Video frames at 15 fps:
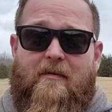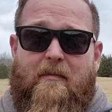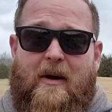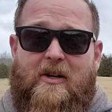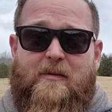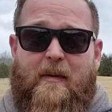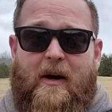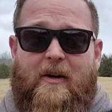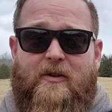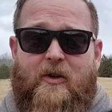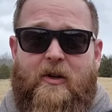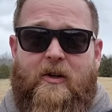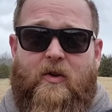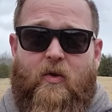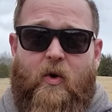from our
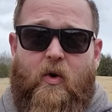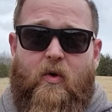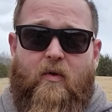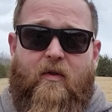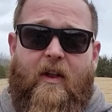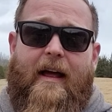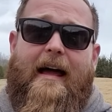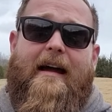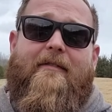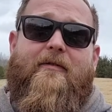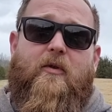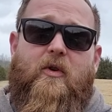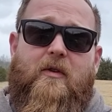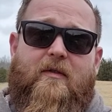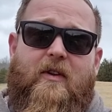sponsor, Groove Life.
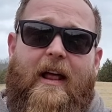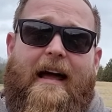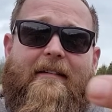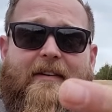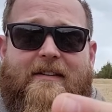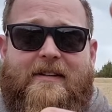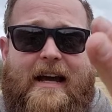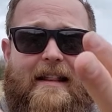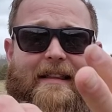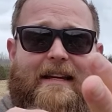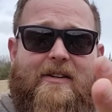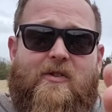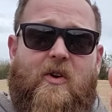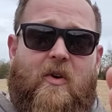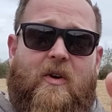Groove Life has got
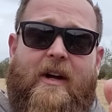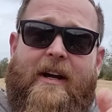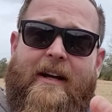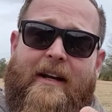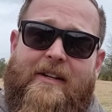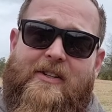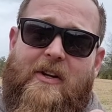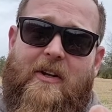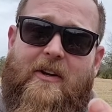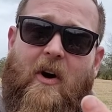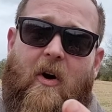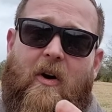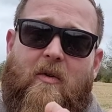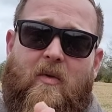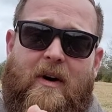these little
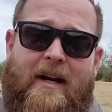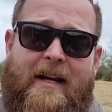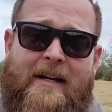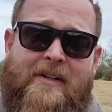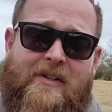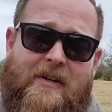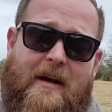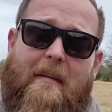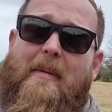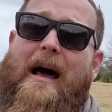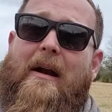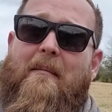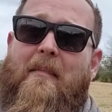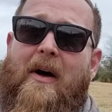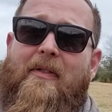silicone rings.
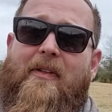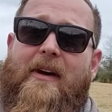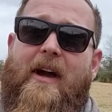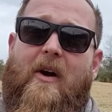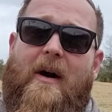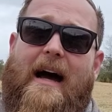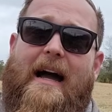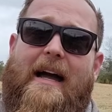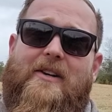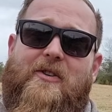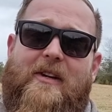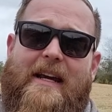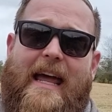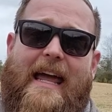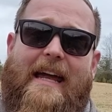About a month ago, I
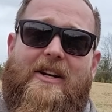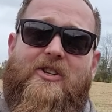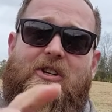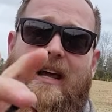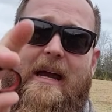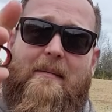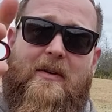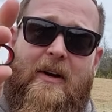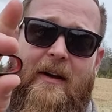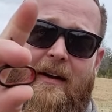actually egg-shaped